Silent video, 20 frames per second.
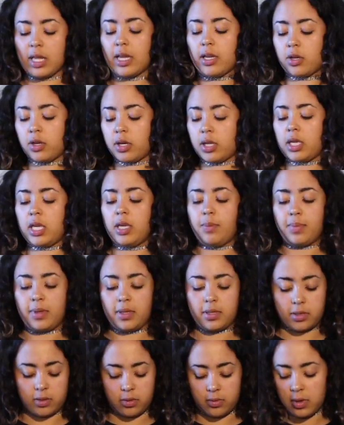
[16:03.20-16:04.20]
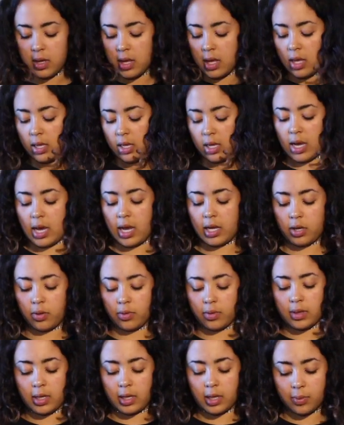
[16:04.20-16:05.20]
like gonna keep it, so yeah, I
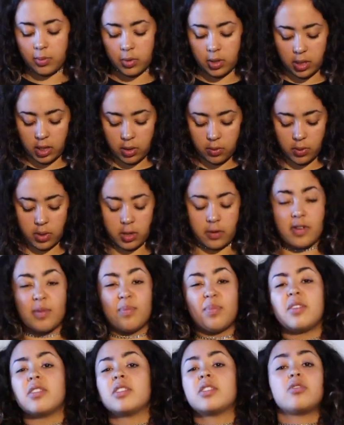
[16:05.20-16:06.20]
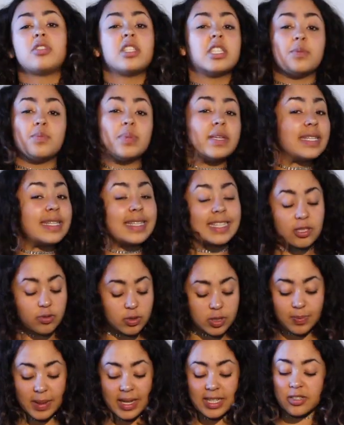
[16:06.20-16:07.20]
don't think I'm gonna get rid of it because it'll just be
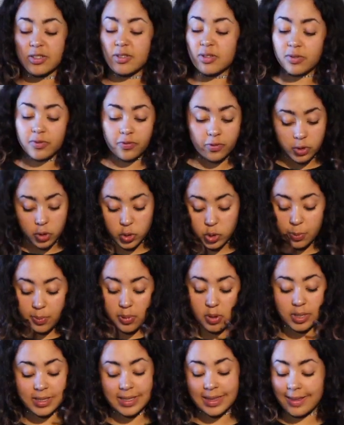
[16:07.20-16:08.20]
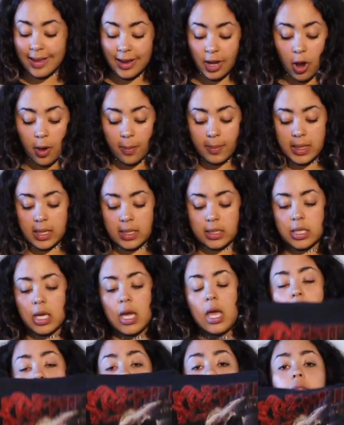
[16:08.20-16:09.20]
disrespectful to the person that got me it.
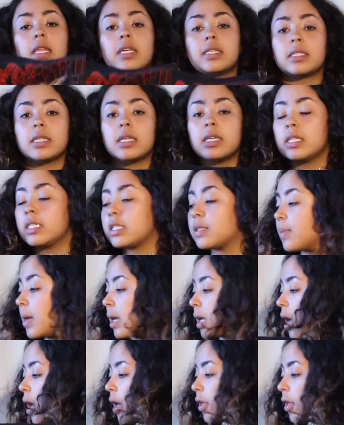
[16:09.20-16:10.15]
This is my